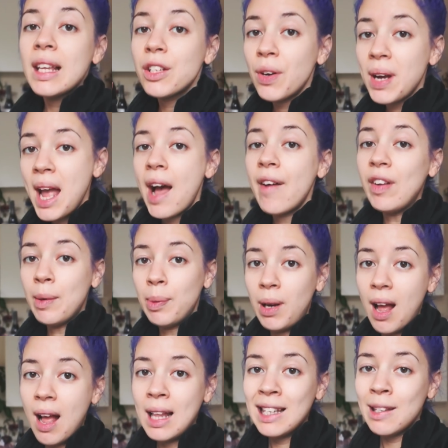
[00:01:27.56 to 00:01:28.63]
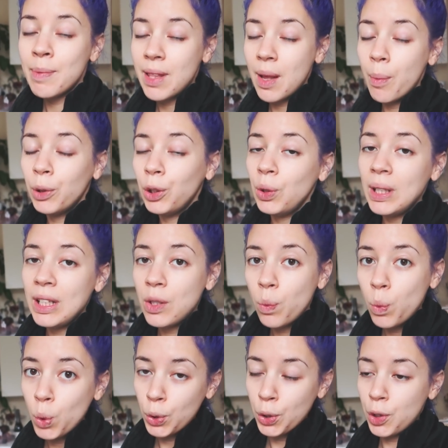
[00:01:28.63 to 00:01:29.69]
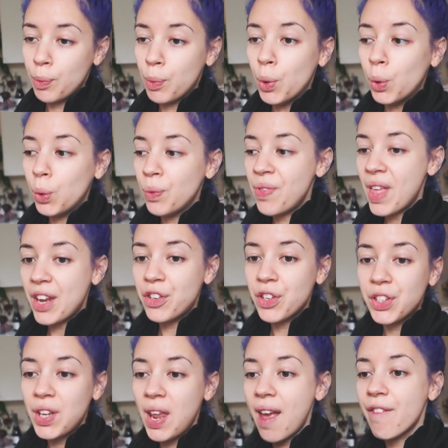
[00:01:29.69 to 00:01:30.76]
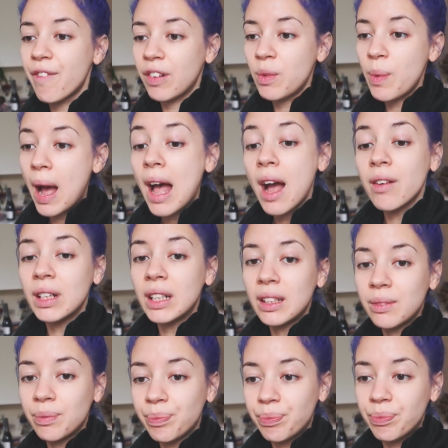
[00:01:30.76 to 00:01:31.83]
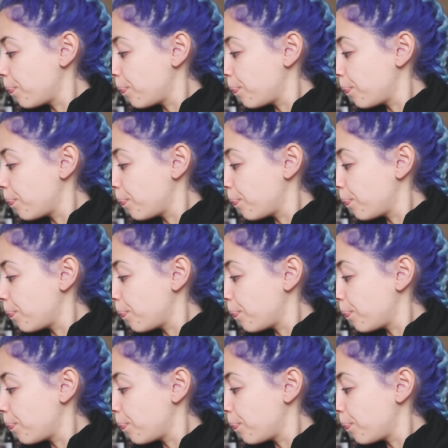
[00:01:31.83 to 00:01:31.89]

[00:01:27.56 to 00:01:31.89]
It's great having plants, but then when you need to water them all, they're just everywhere in